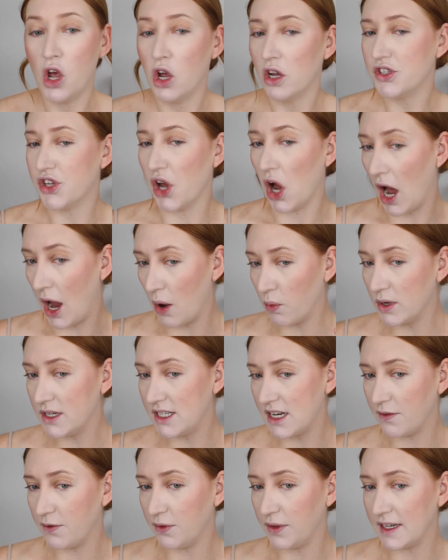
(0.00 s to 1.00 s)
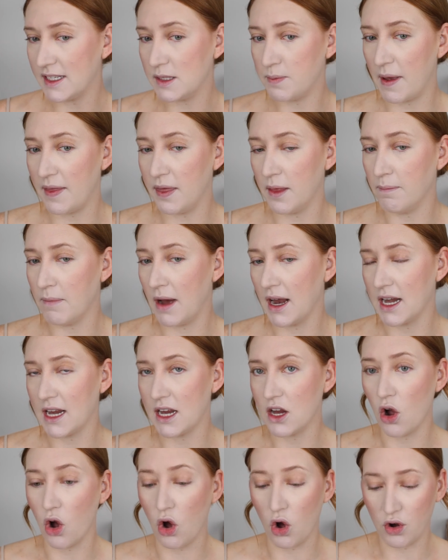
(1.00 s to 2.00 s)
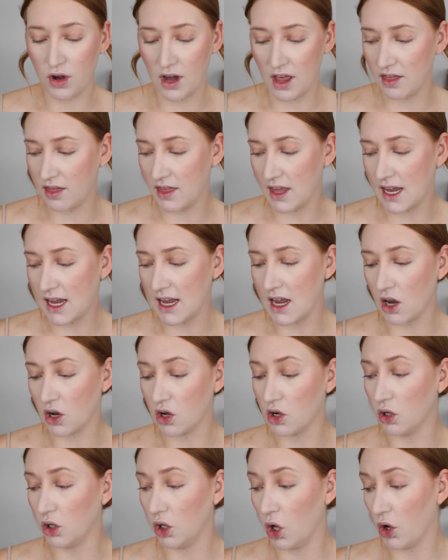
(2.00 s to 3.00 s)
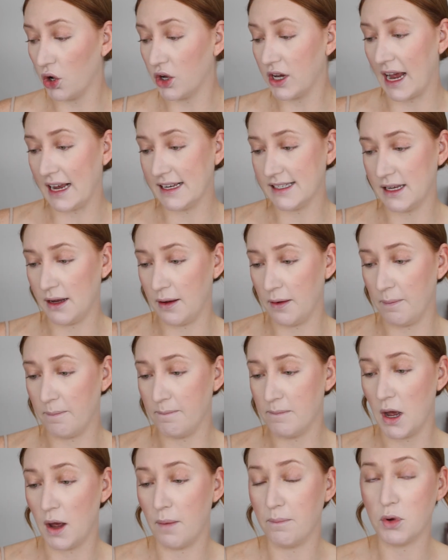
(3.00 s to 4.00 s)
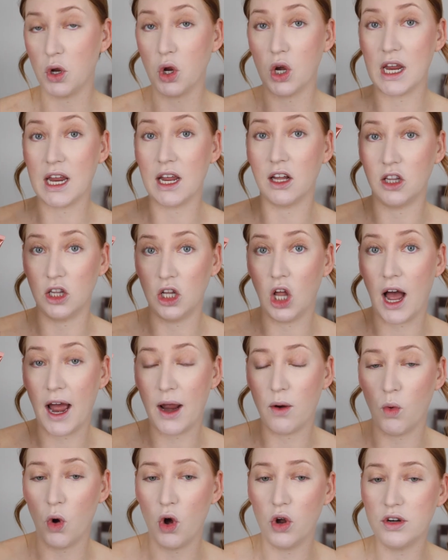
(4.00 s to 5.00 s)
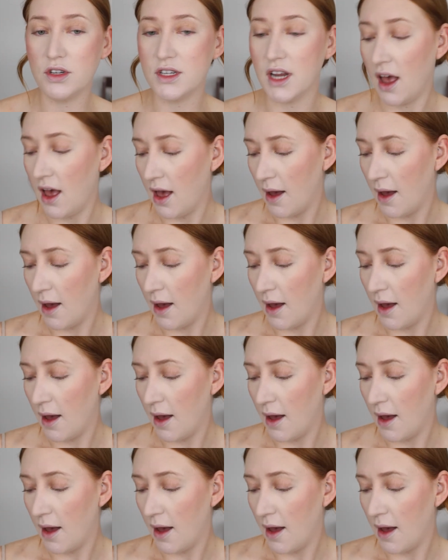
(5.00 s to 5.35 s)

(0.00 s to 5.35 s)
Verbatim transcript: So I would definitely spend the money on the Glowgasm Beauty Light Wand,